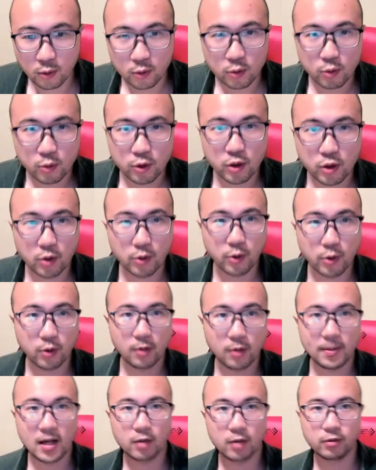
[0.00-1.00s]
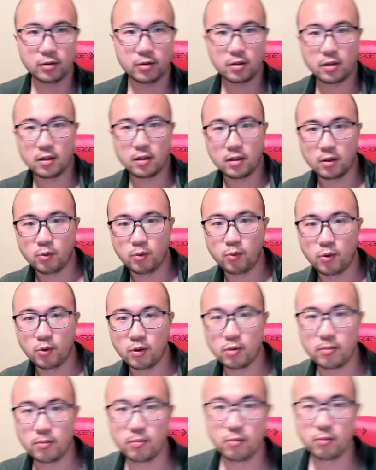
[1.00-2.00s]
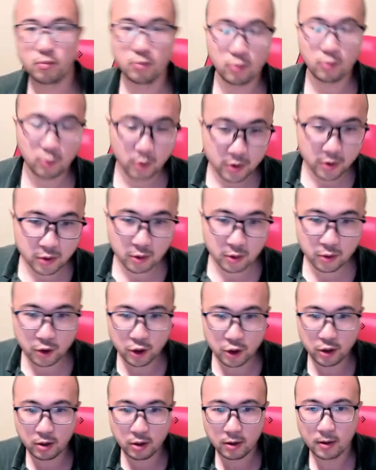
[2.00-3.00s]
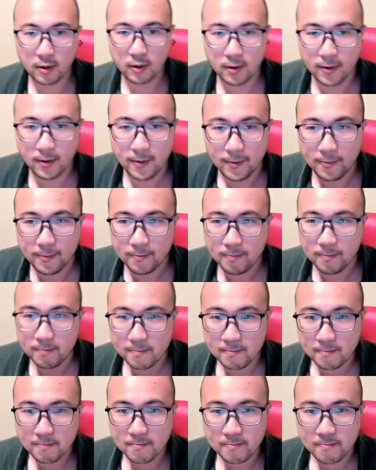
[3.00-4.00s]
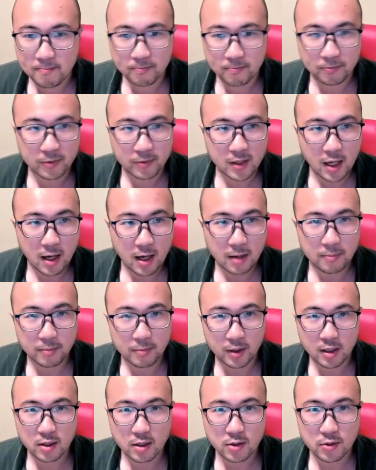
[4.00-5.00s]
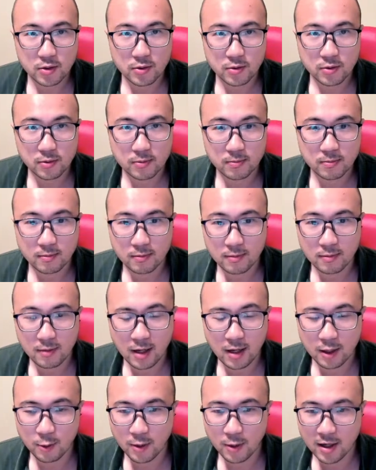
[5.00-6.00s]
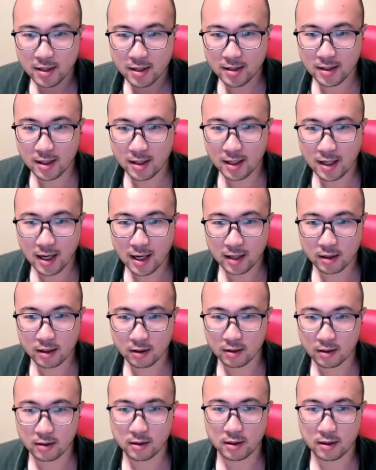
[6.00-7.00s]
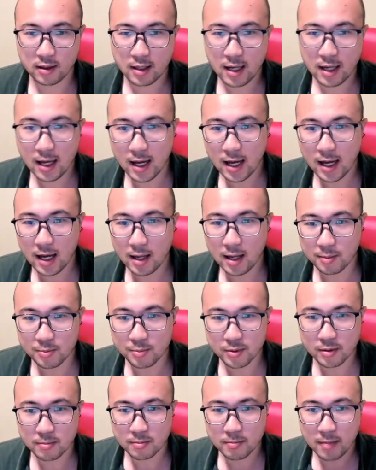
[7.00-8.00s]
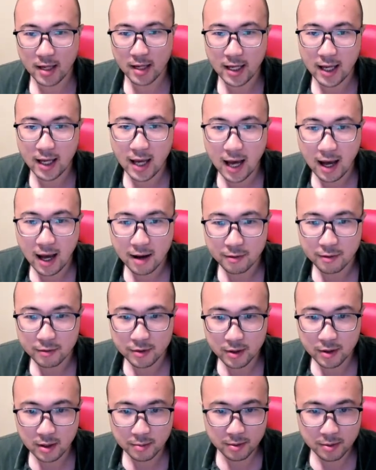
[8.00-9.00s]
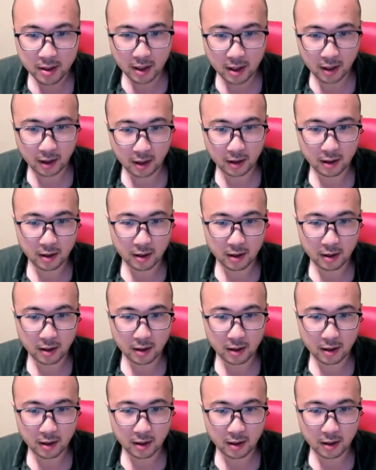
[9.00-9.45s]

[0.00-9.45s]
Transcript: to show you about the RoamResearch. Yeah, because otherwise the other apps may have something.